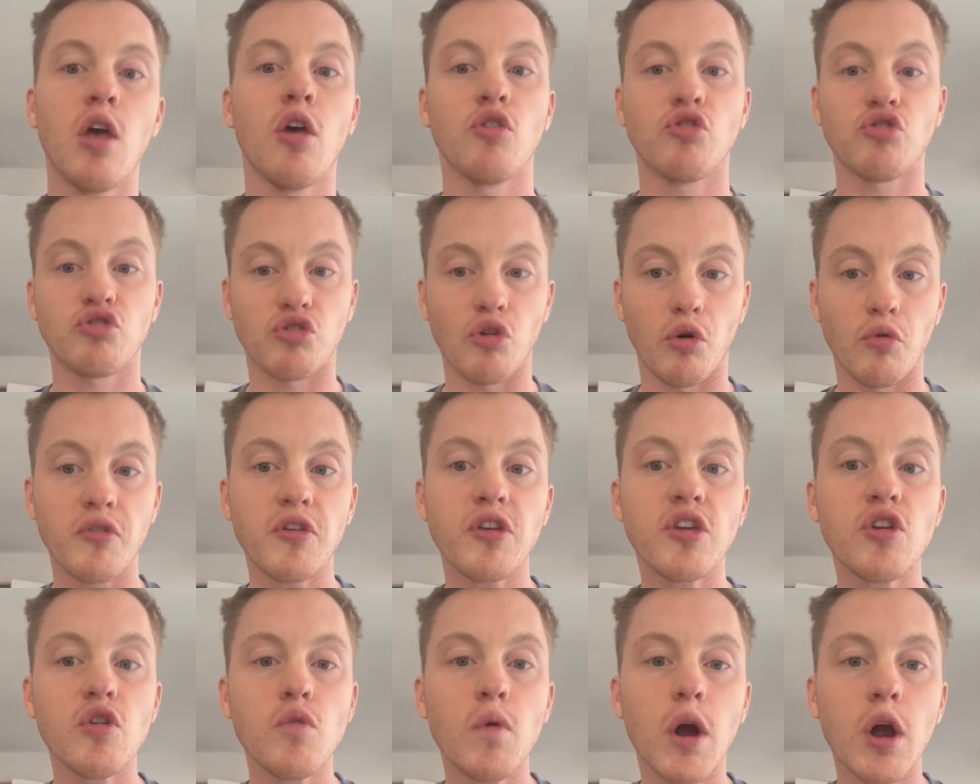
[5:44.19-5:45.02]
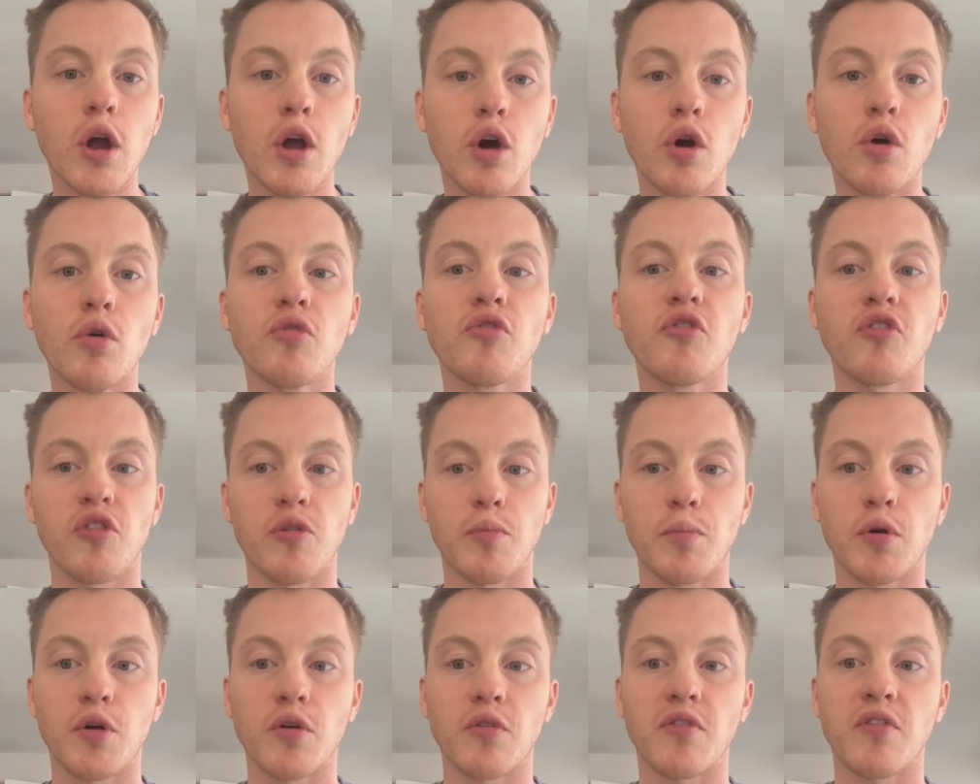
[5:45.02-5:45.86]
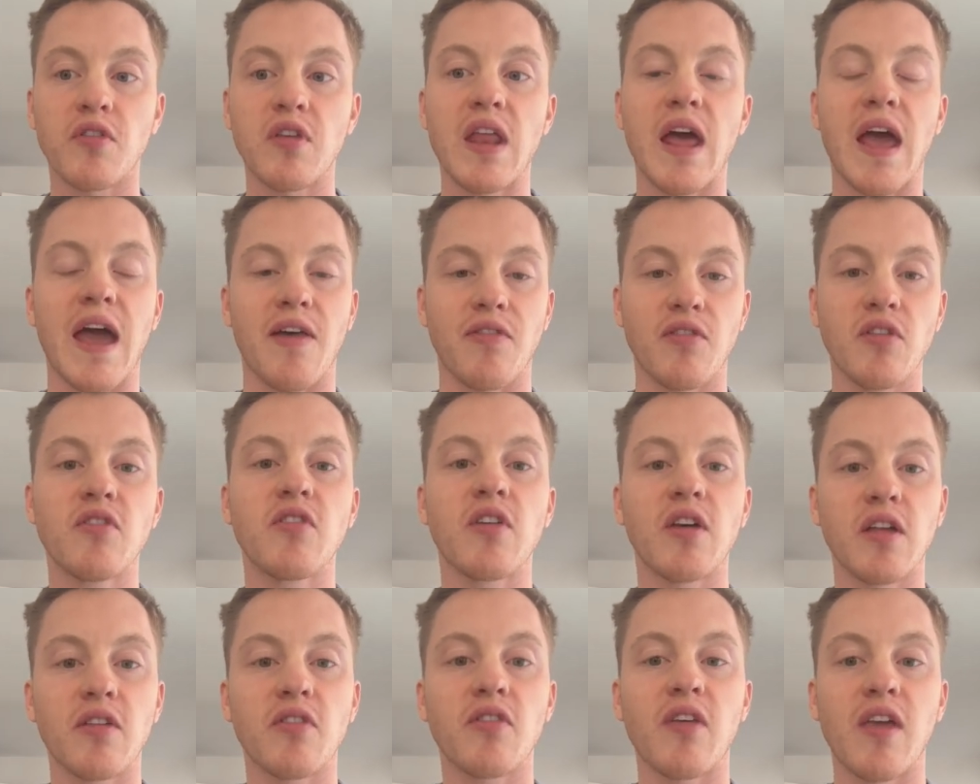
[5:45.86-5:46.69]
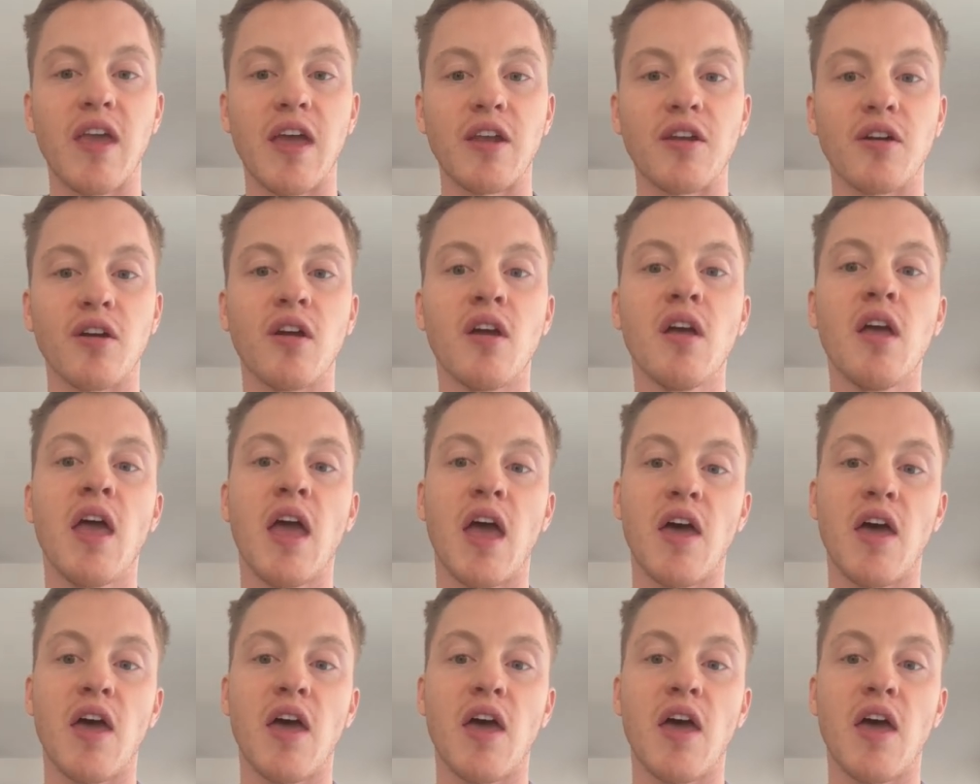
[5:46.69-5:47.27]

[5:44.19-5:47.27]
Show the QR code to the person at the ticket scanner,